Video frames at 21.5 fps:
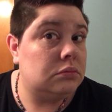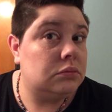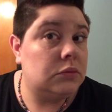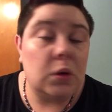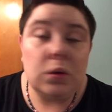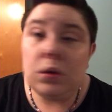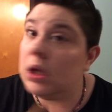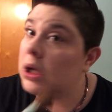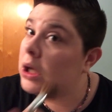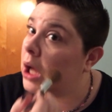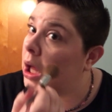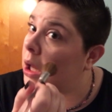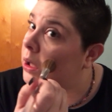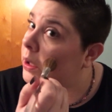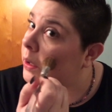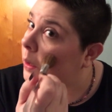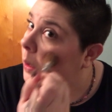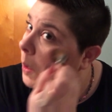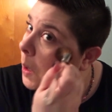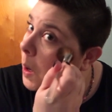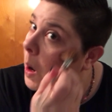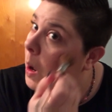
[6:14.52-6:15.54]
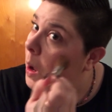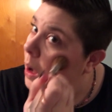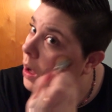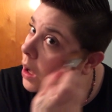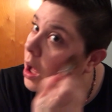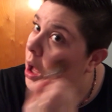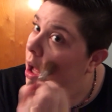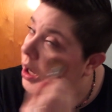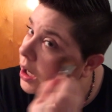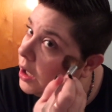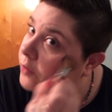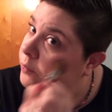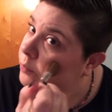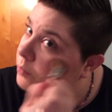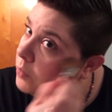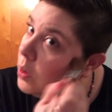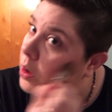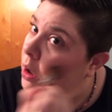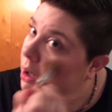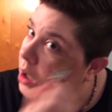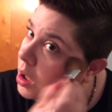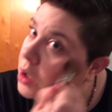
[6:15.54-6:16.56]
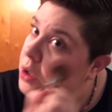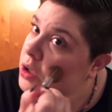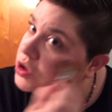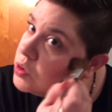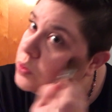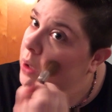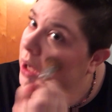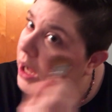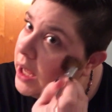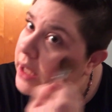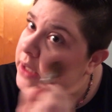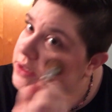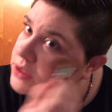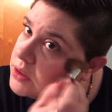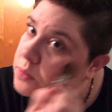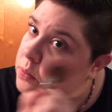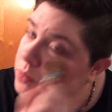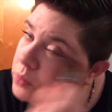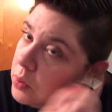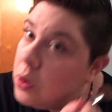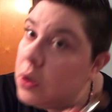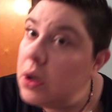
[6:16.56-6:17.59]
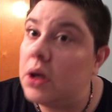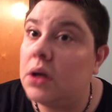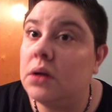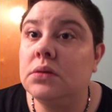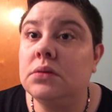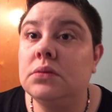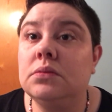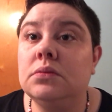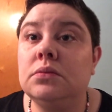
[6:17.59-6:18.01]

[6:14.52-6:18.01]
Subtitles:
Oh, look, color. I have more, so we'll add some more.